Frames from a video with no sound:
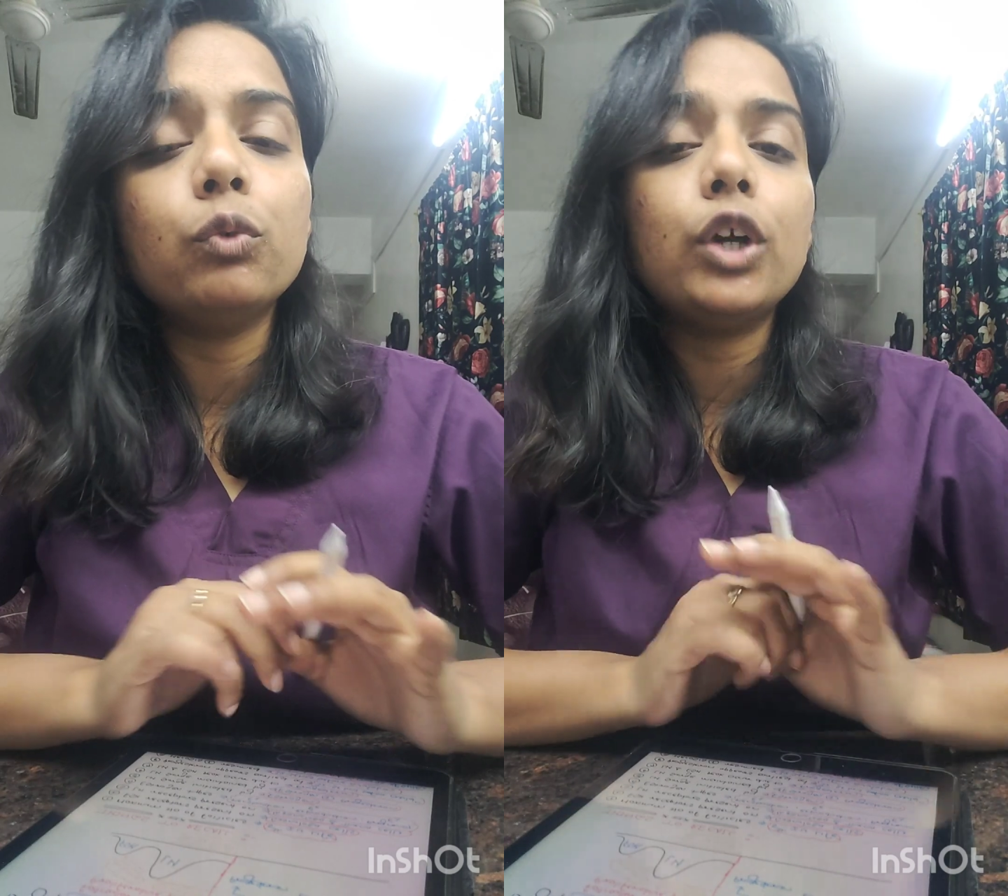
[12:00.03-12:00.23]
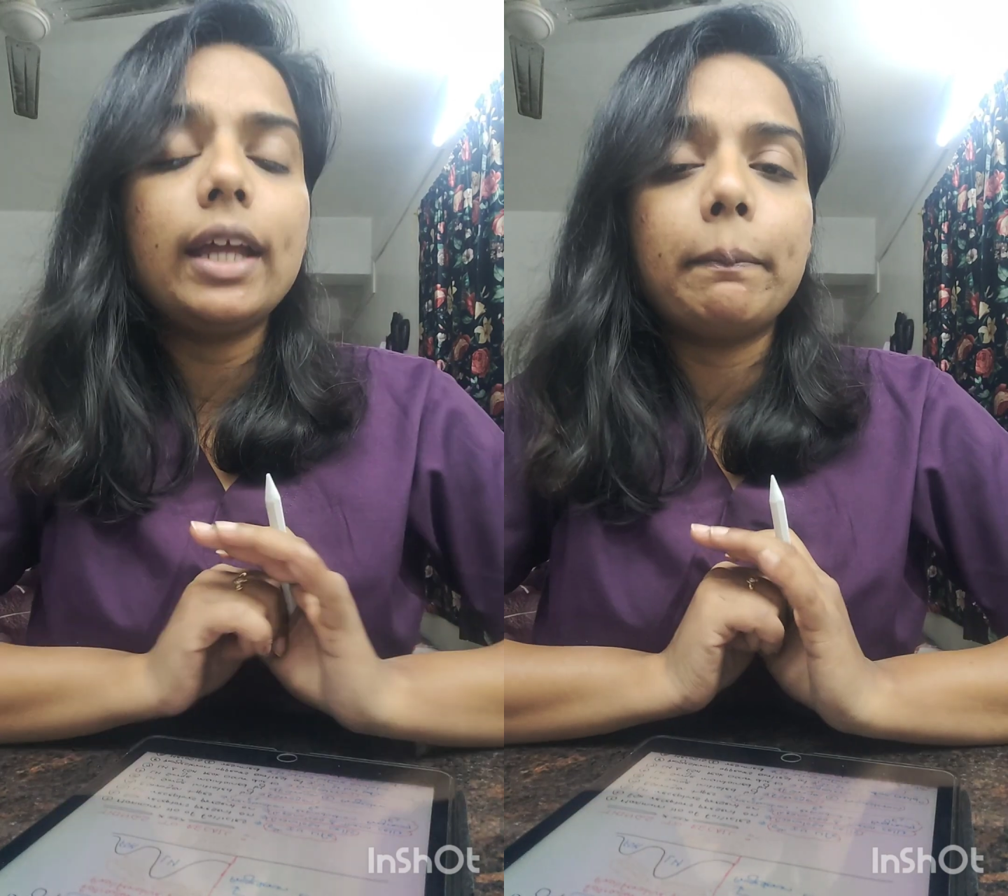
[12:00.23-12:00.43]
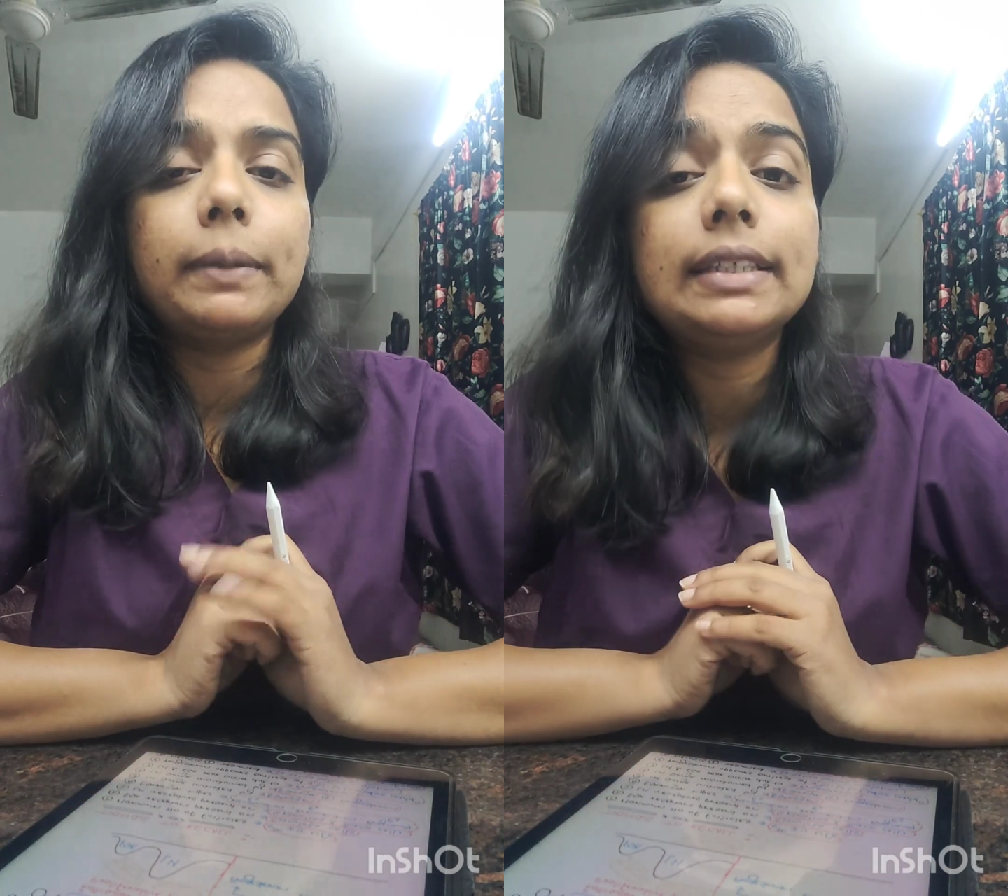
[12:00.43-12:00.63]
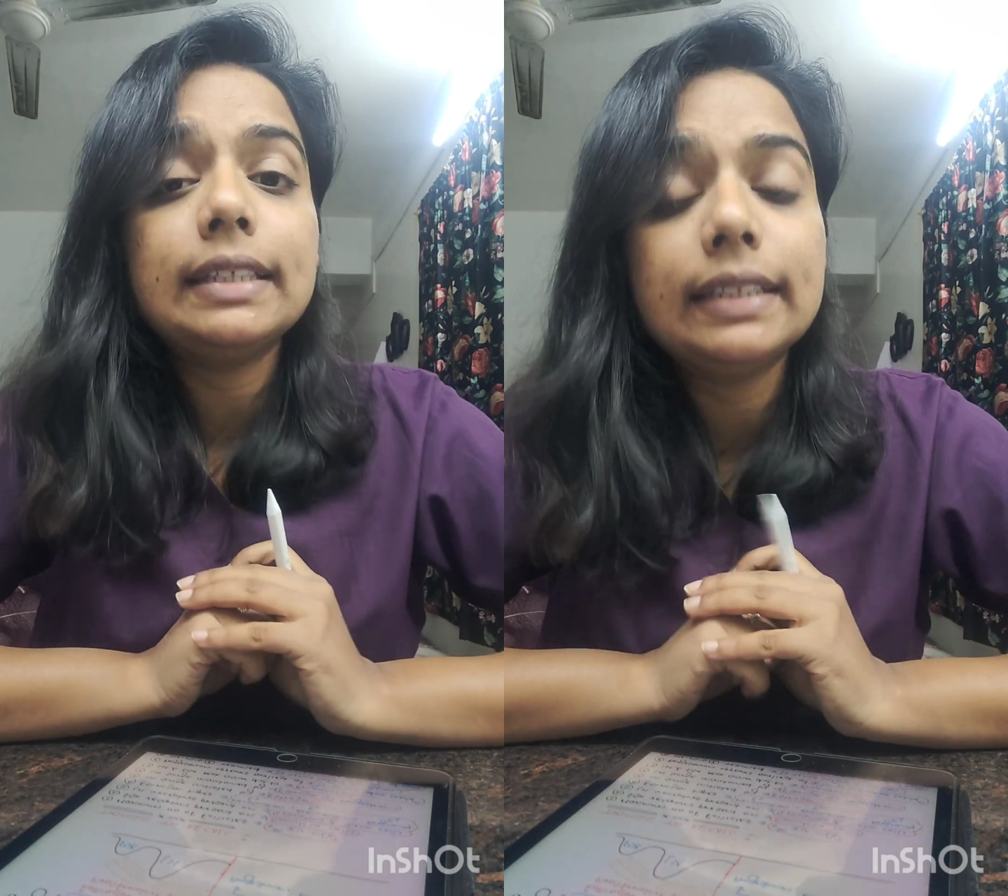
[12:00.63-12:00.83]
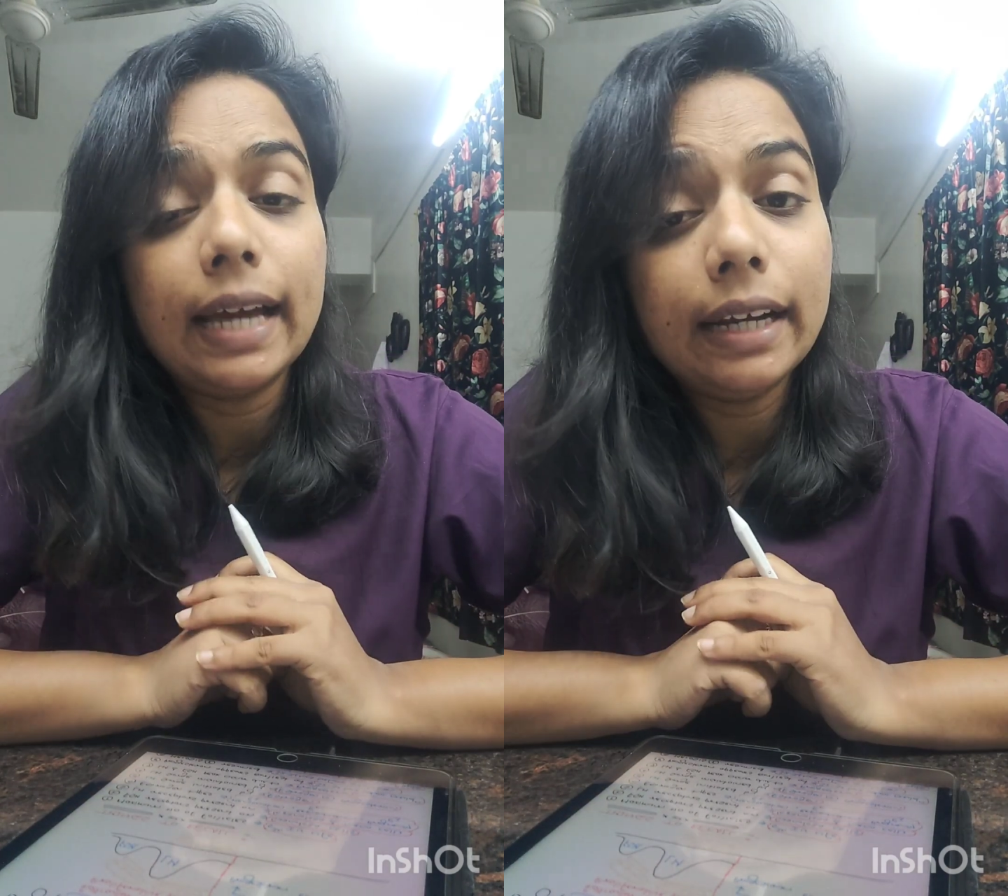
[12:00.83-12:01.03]
what happens
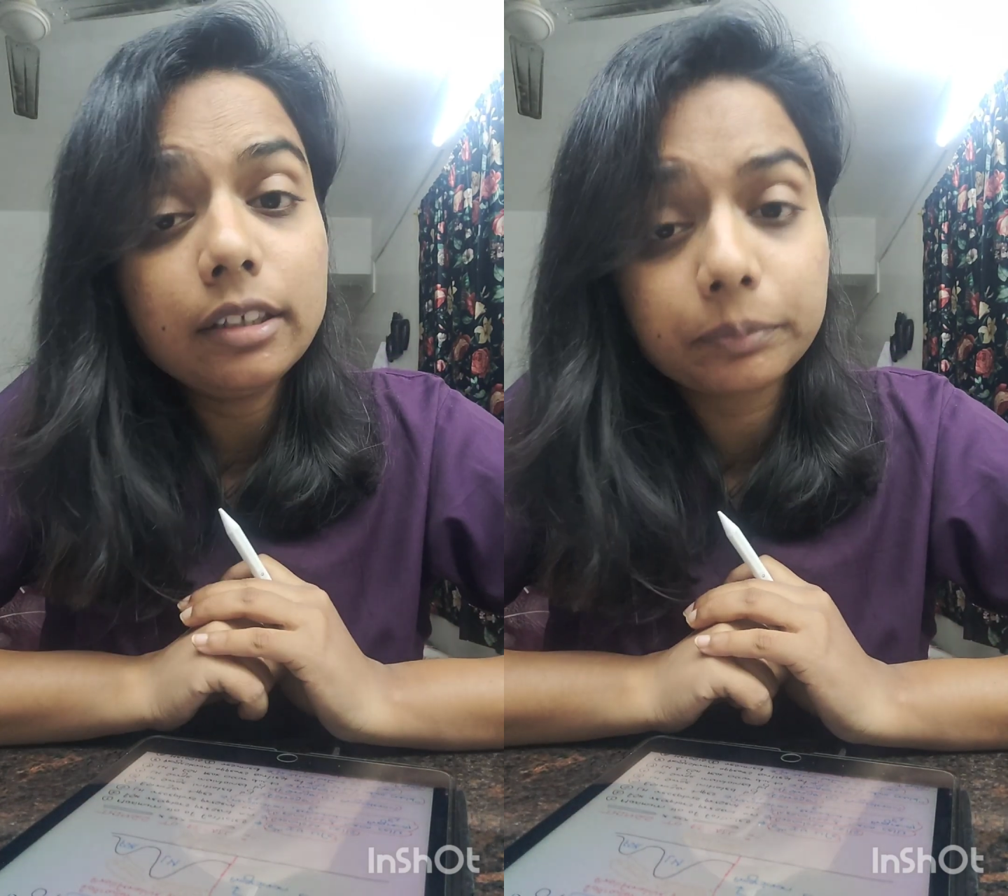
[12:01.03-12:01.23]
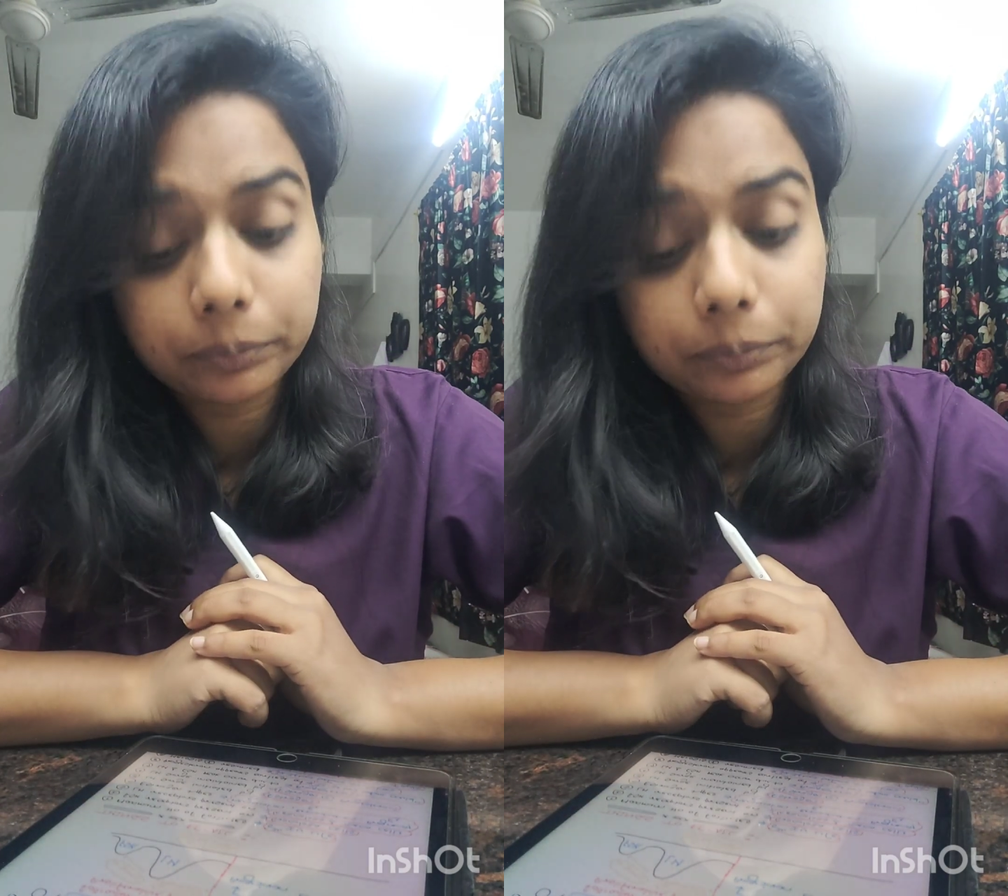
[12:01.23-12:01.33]
is that